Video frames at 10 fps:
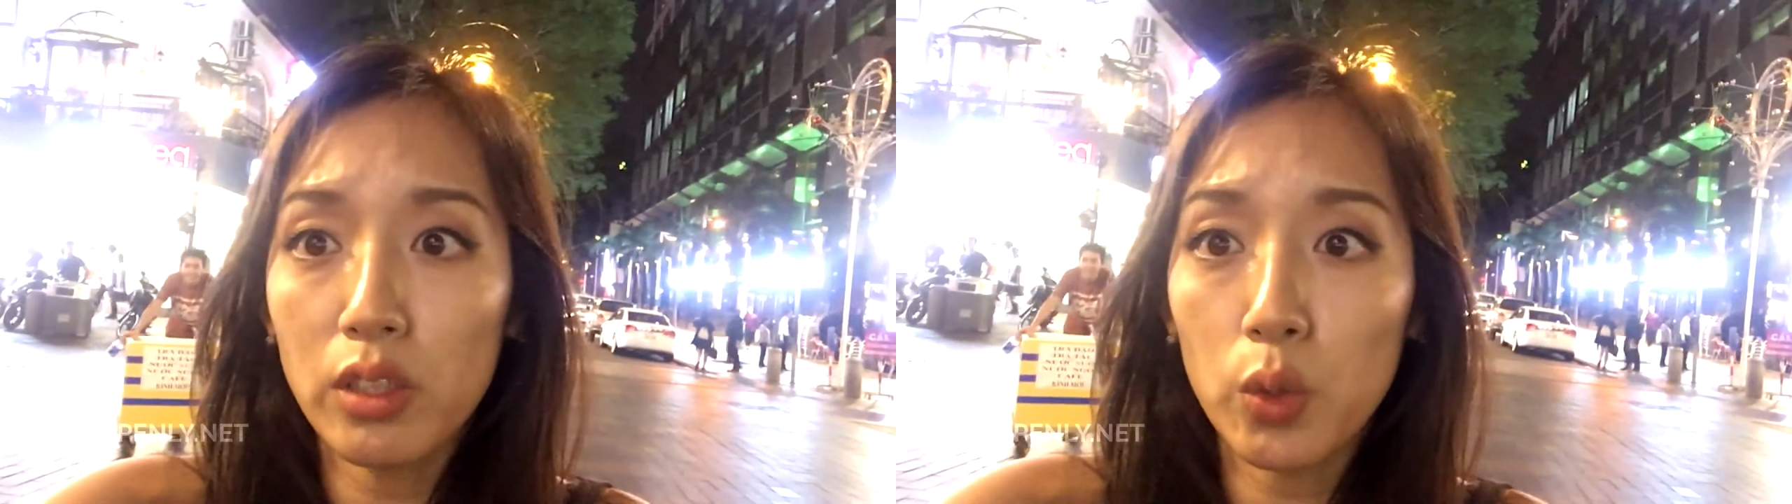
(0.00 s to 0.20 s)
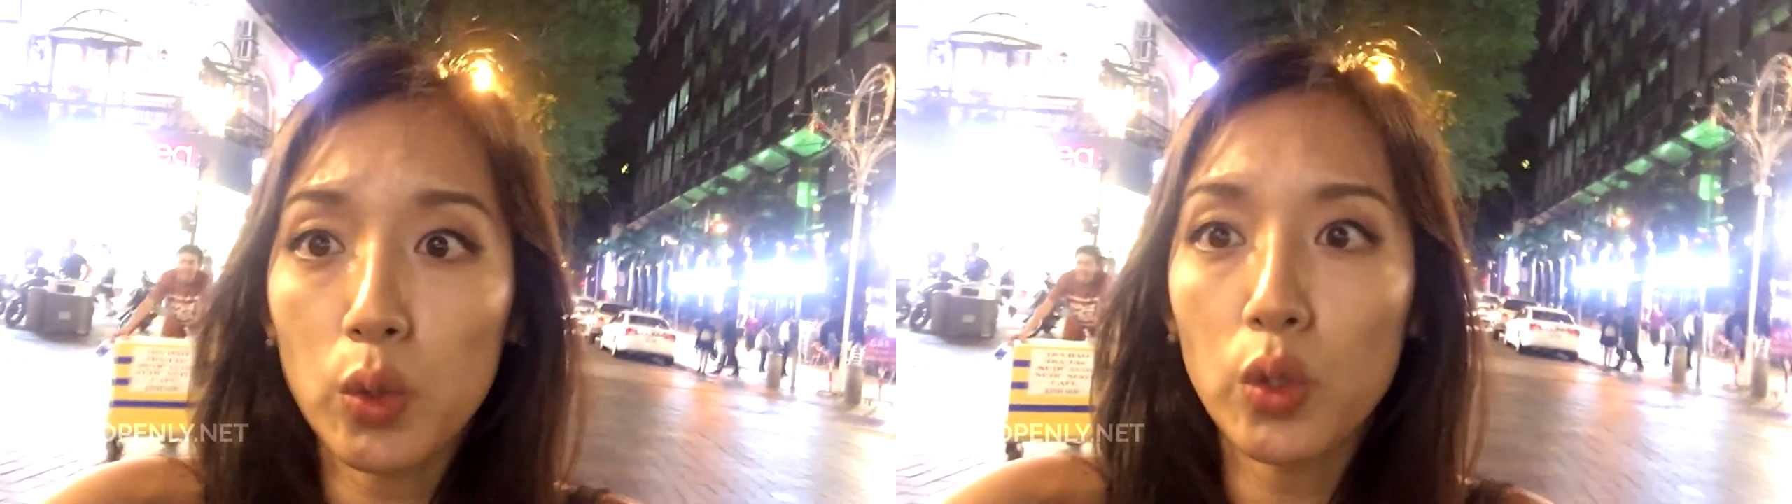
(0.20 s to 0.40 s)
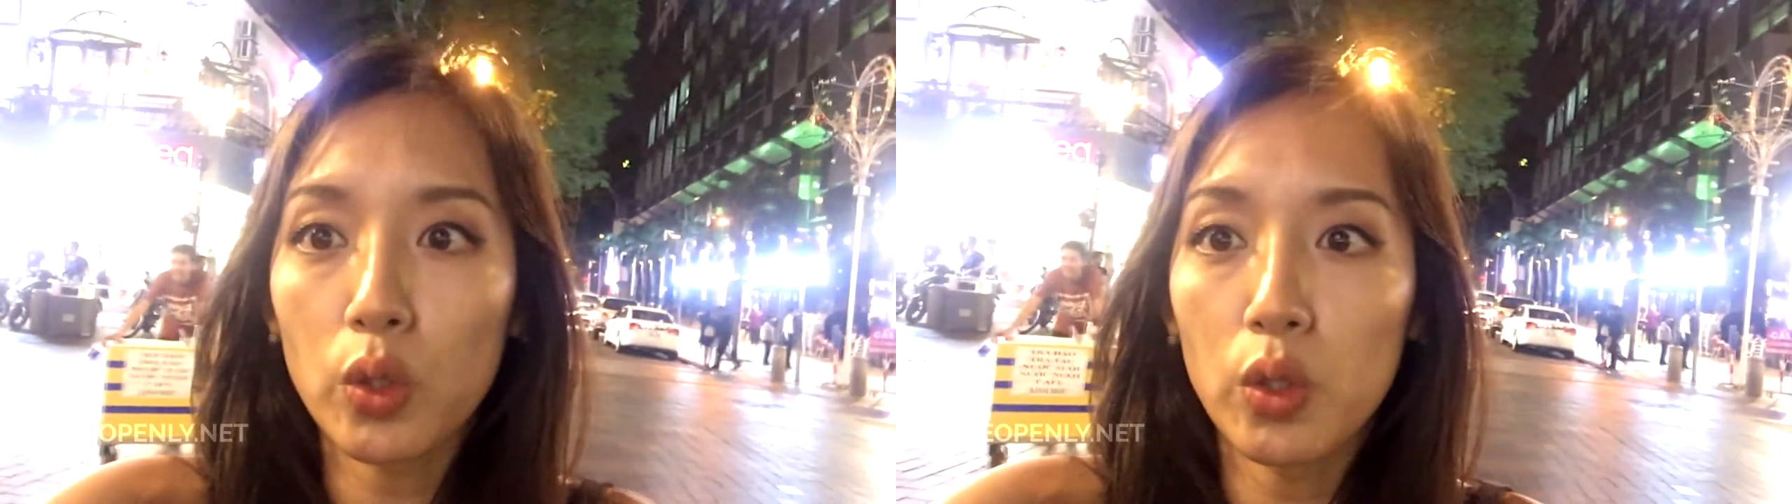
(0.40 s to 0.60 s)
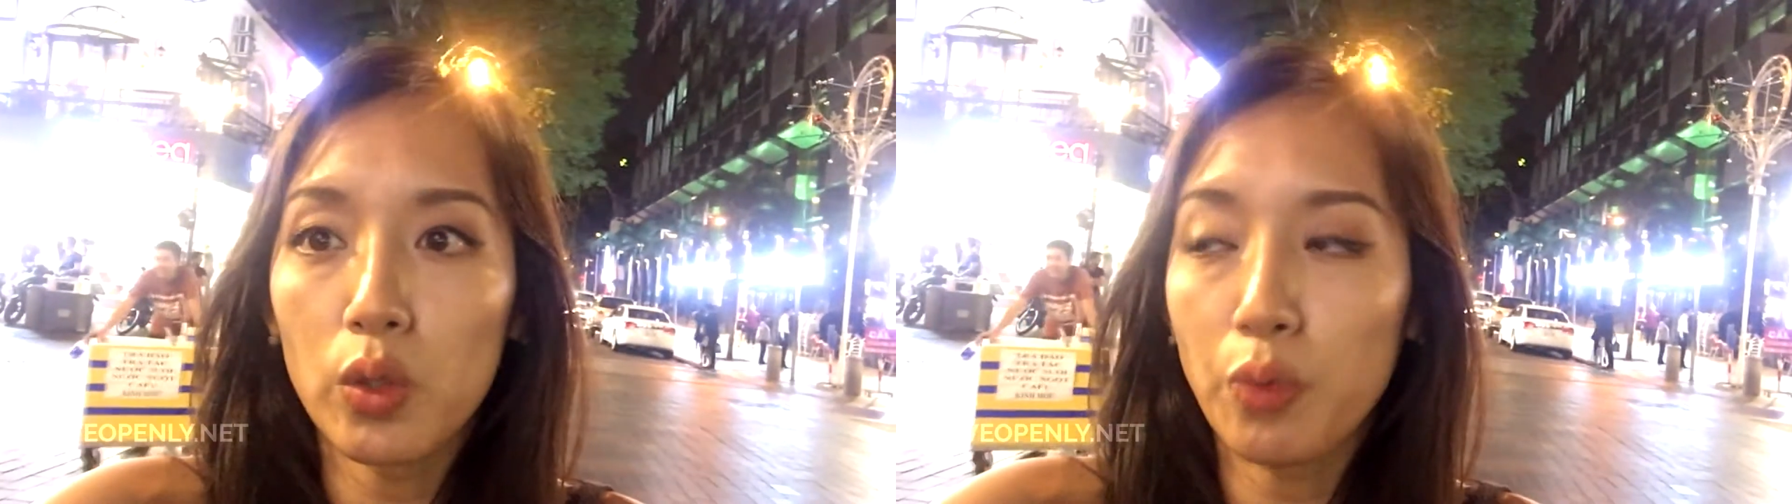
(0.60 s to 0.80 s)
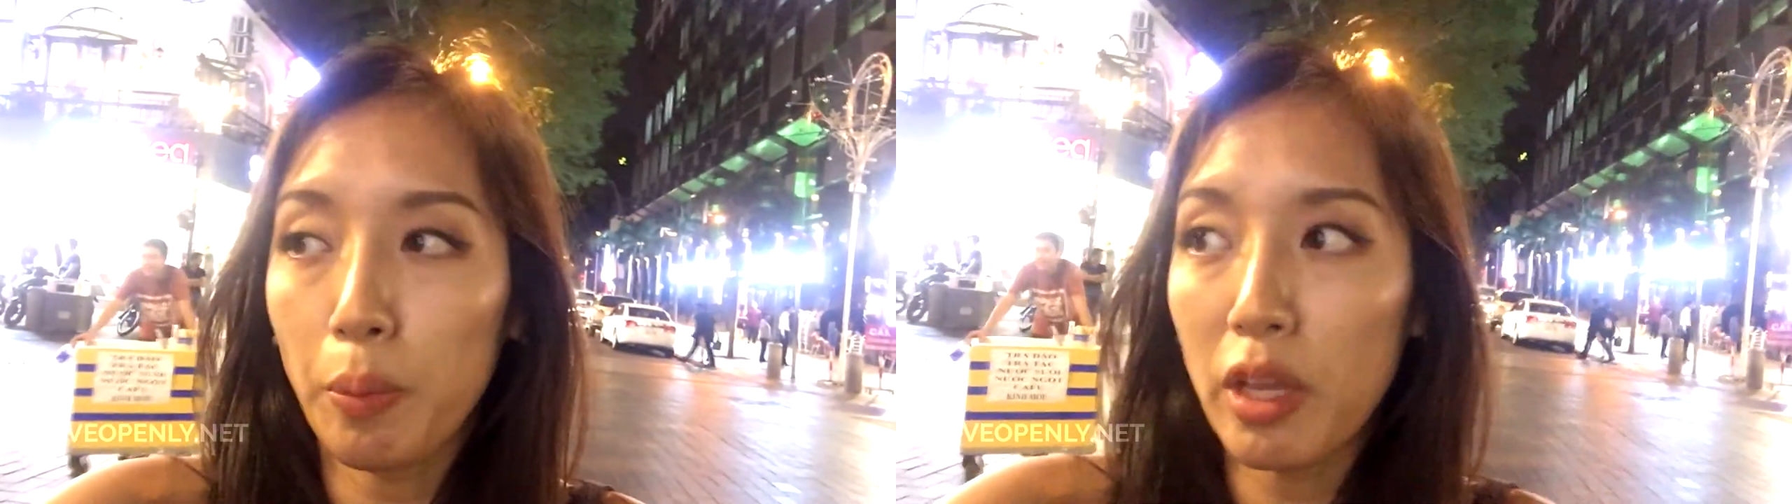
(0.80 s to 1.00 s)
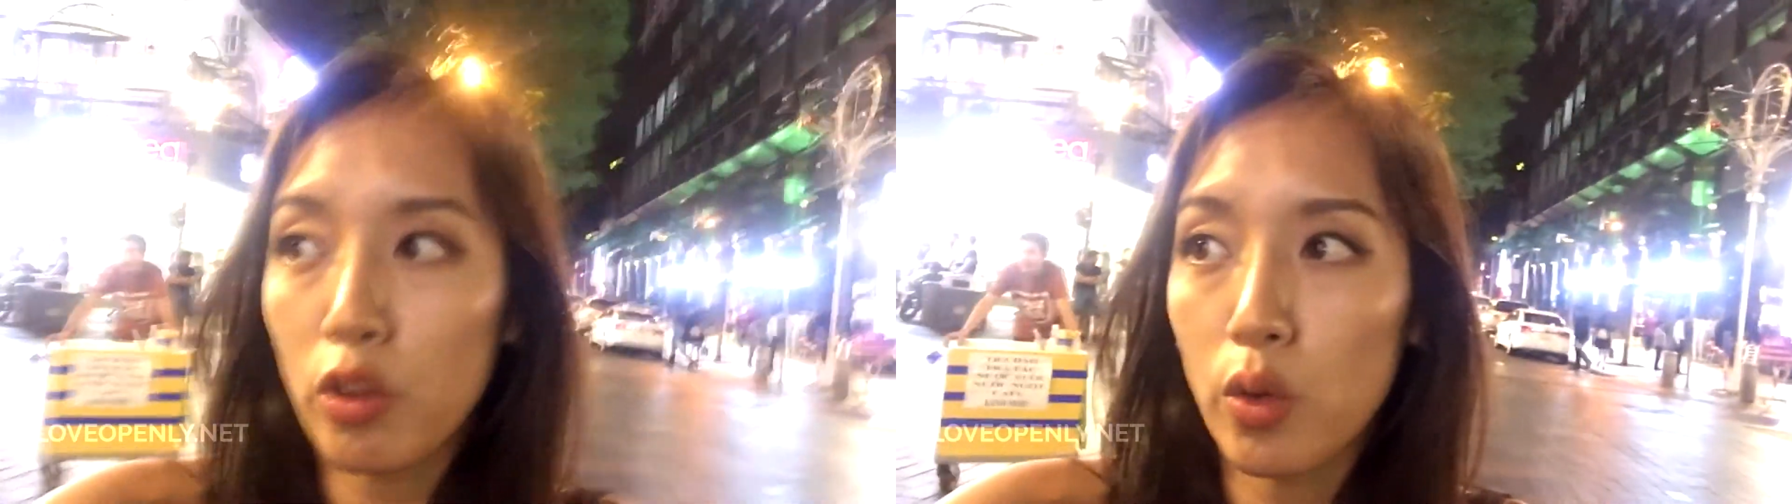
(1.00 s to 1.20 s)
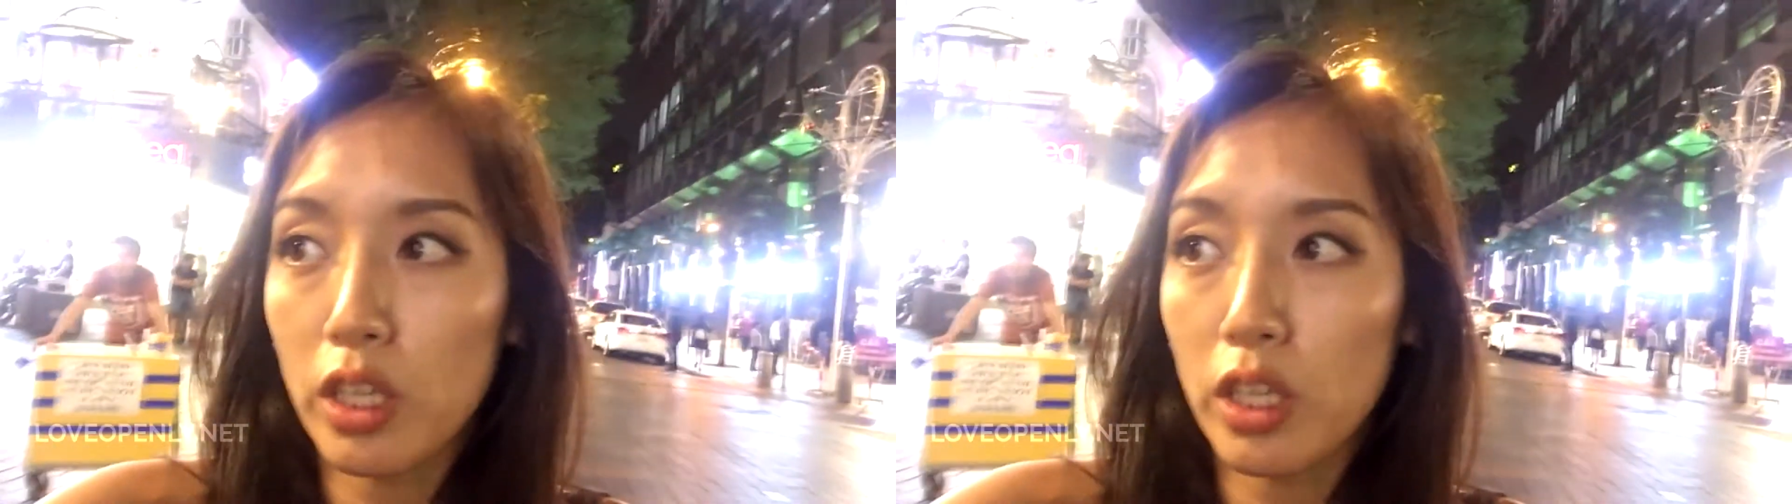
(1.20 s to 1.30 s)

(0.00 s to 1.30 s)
it's also for me to